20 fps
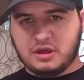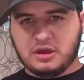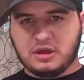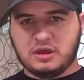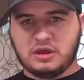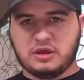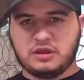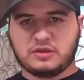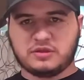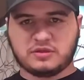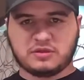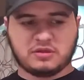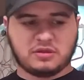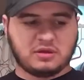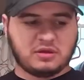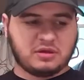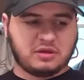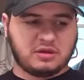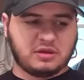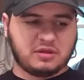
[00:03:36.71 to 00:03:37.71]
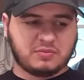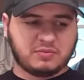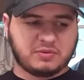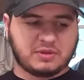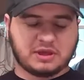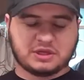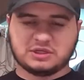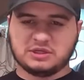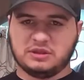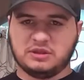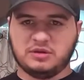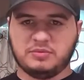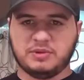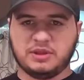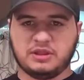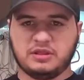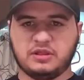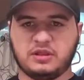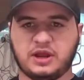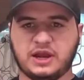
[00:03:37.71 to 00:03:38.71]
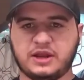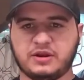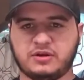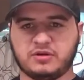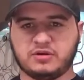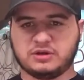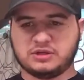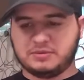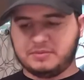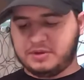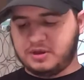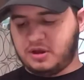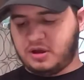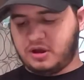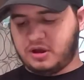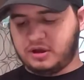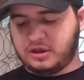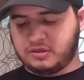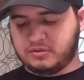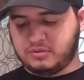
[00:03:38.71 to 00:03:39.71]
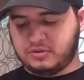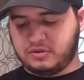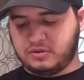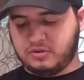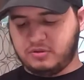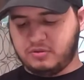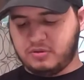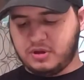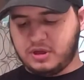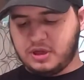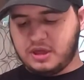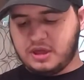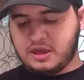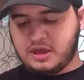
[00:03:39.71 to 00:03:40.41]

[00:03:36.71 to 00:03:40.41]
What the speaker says: This one's actually a little bit lighter, to be honest with you,